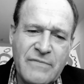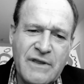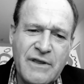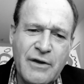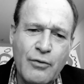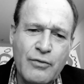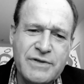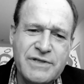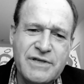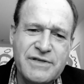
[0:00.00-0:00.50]

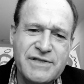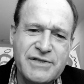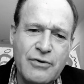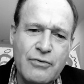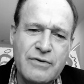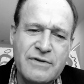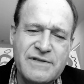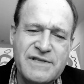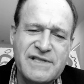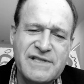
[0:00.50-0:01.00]
There was a
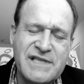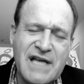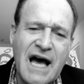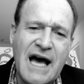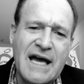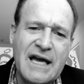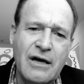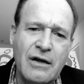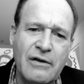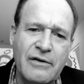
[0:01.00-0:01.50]
certain
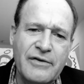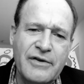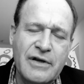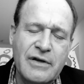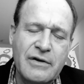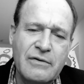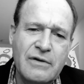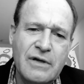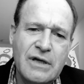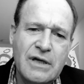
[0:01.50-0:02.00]
style
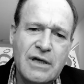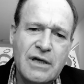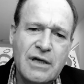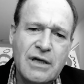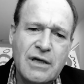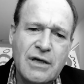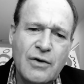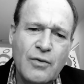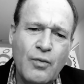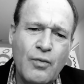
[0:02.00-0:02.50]
that
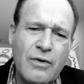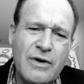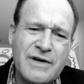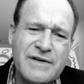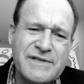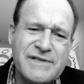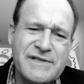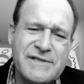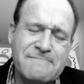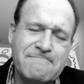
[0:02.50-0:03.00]

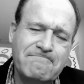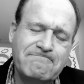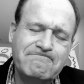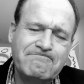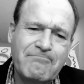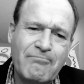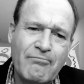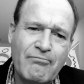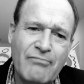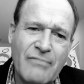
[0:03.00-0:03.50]
was
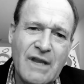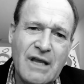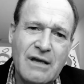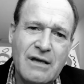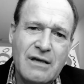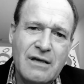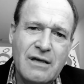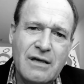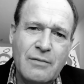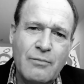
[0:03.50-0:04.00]

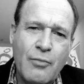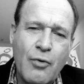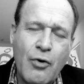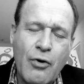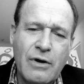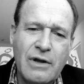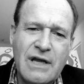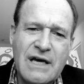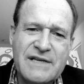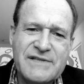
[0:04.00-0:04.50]

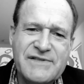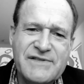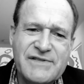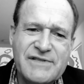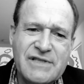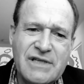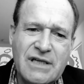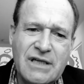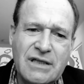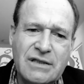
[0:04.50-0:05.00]
more or
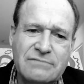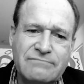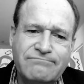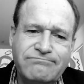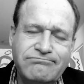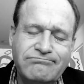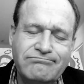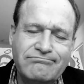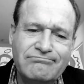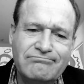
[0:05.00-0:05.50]
less
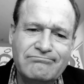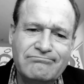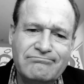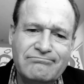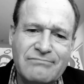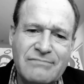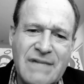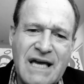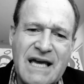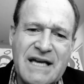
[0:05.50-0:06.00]

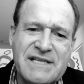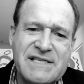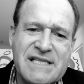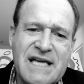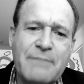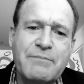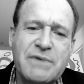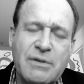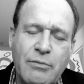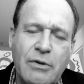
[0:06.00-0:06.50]

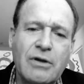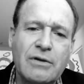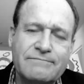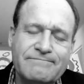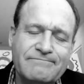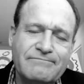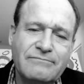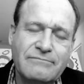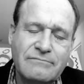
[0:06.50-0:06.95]
acceptable.